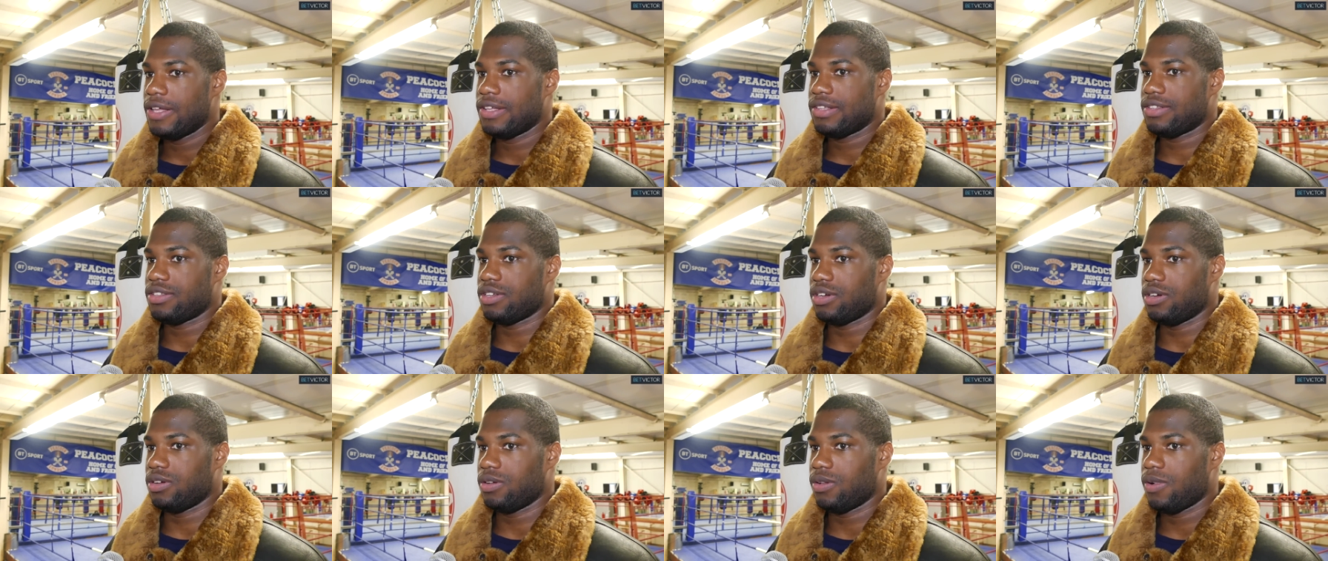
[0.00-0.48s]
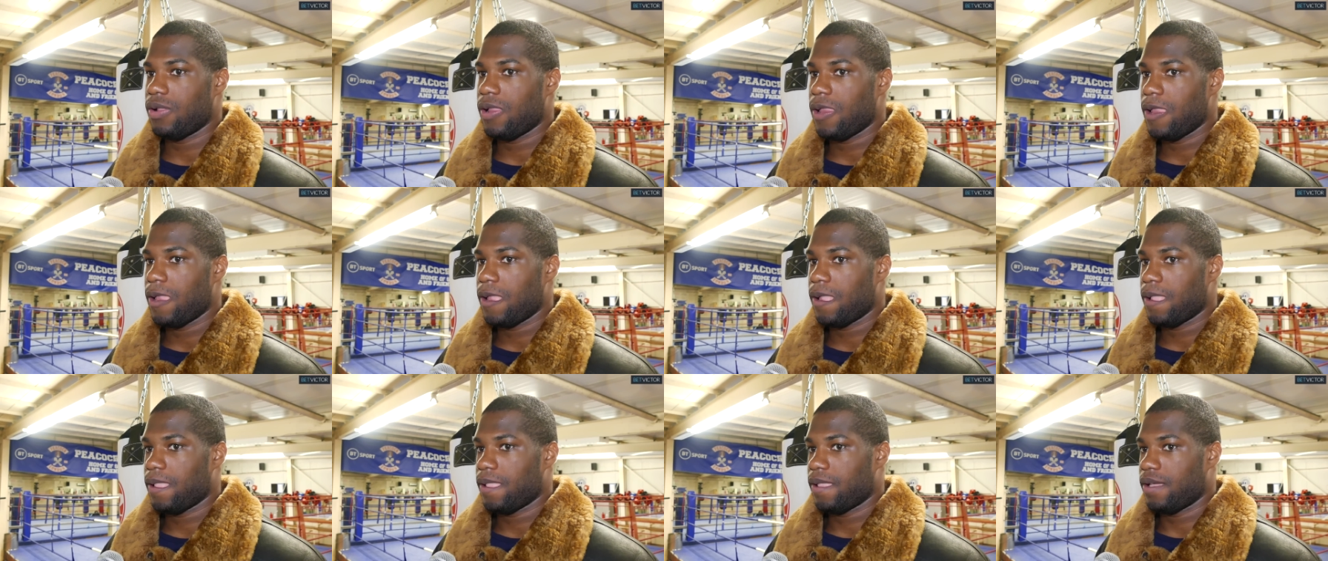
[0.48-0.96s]
So,
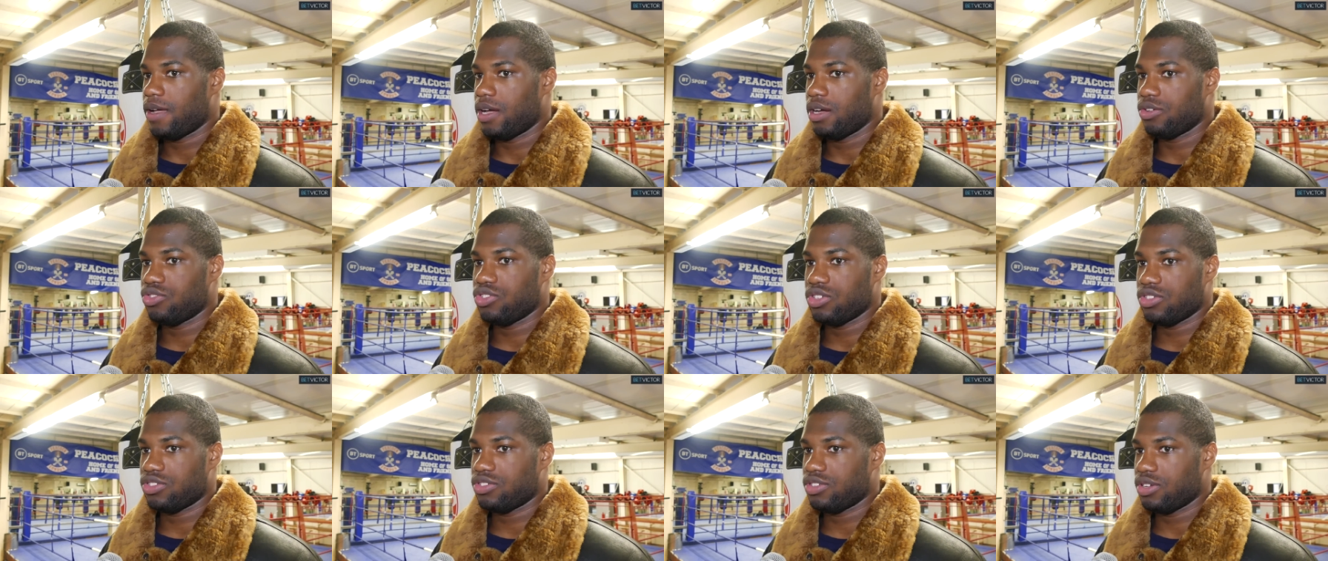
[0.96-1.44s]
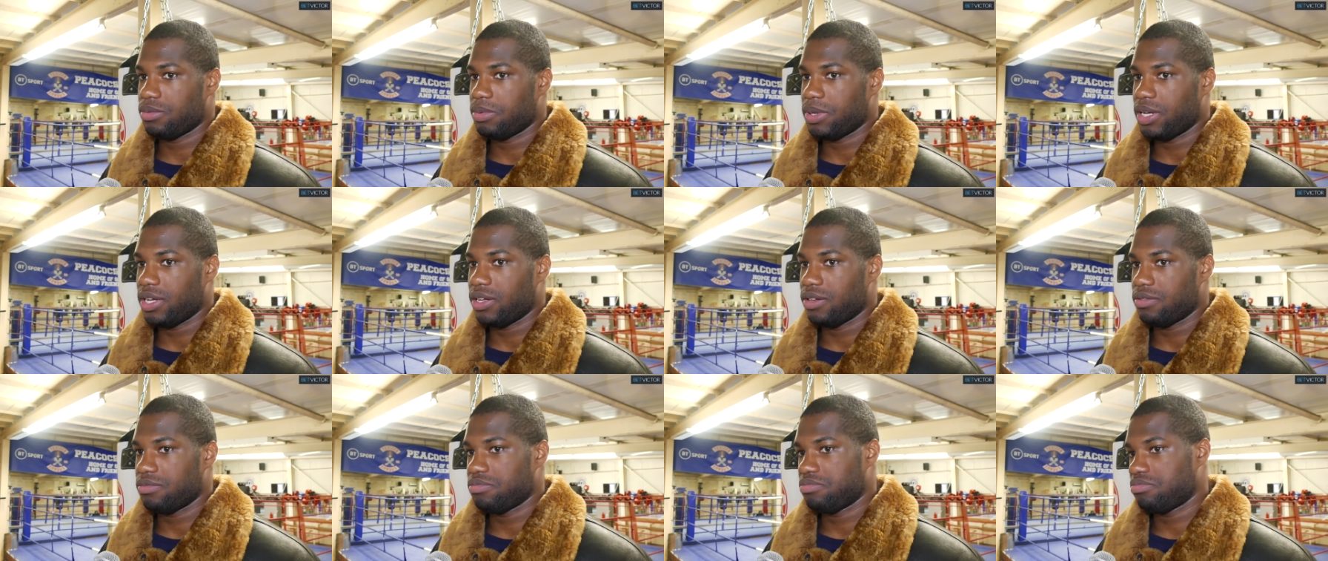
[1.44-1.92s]
I'm just
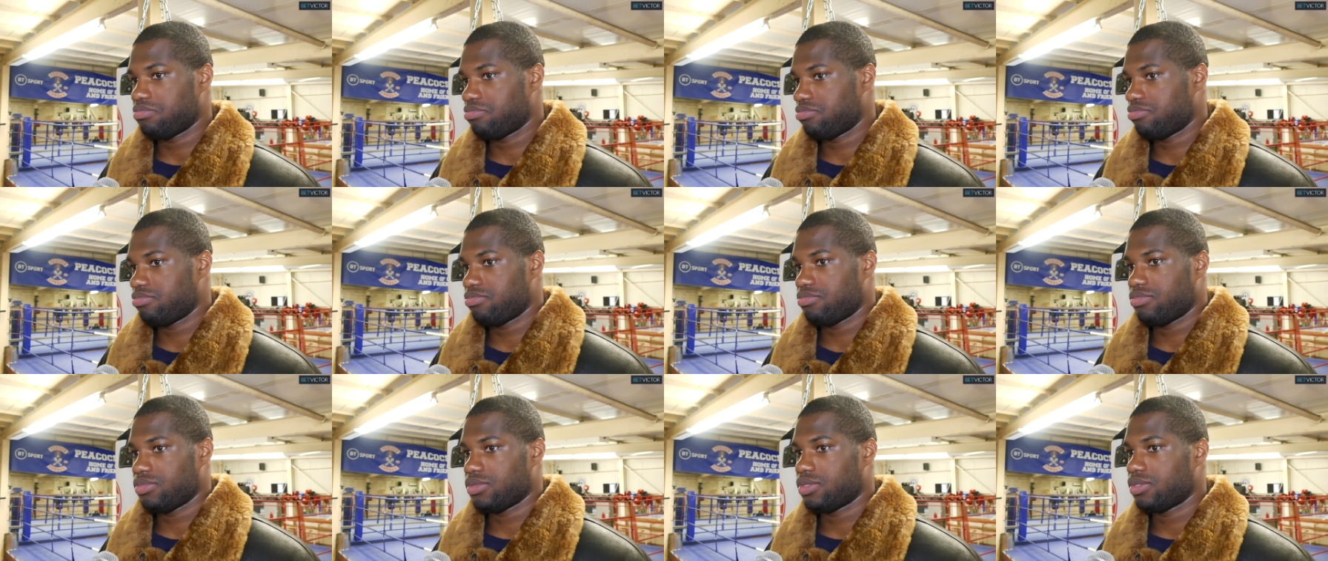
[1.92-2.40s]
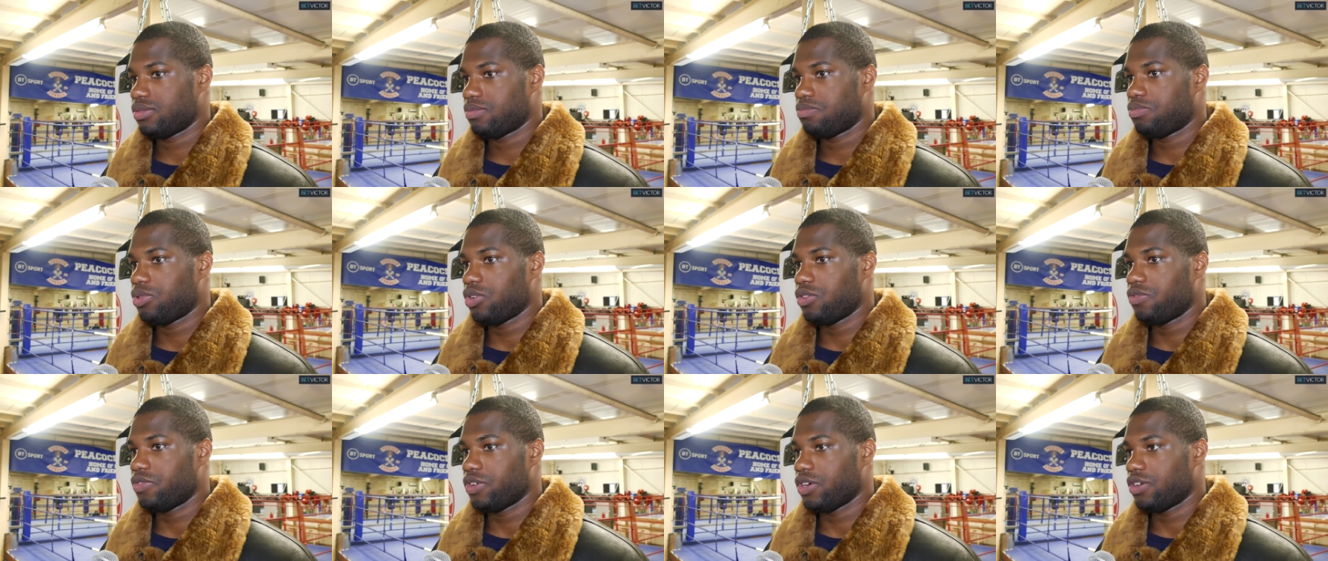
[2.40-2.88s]
about
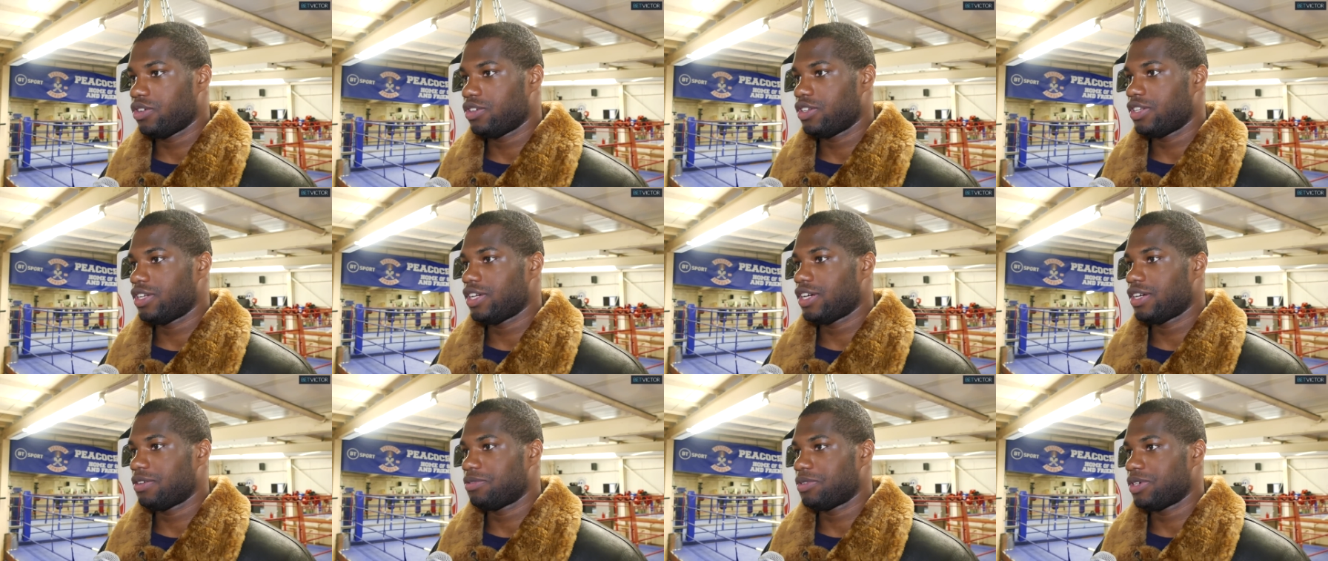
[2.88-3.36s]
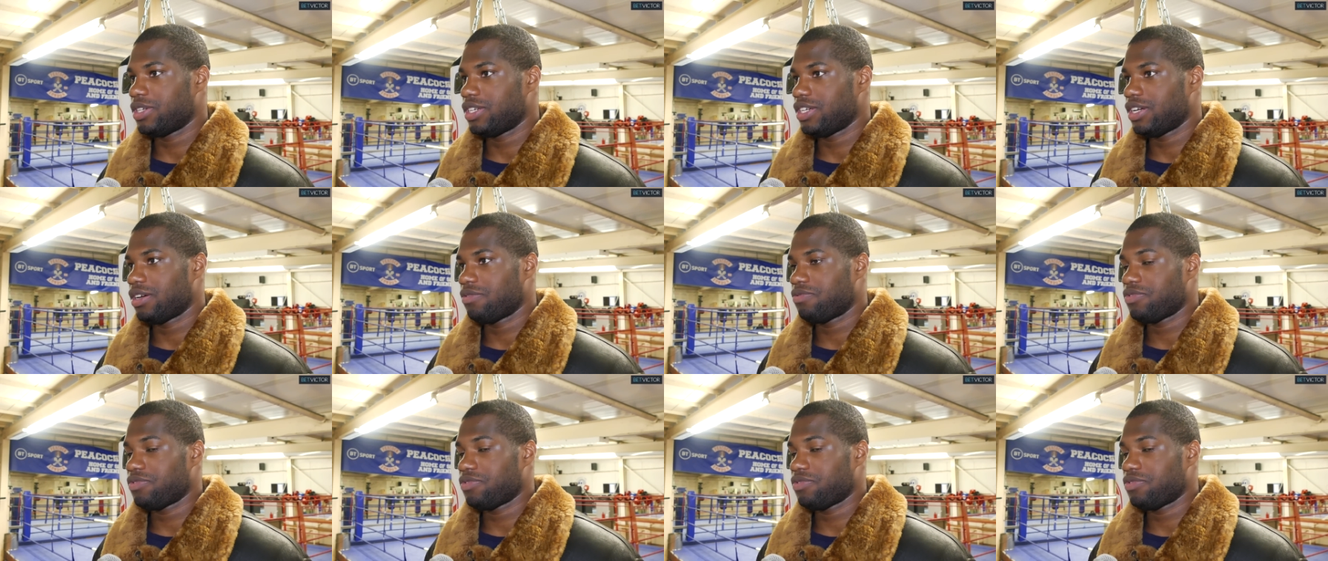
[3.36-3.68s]
proving it on the night really.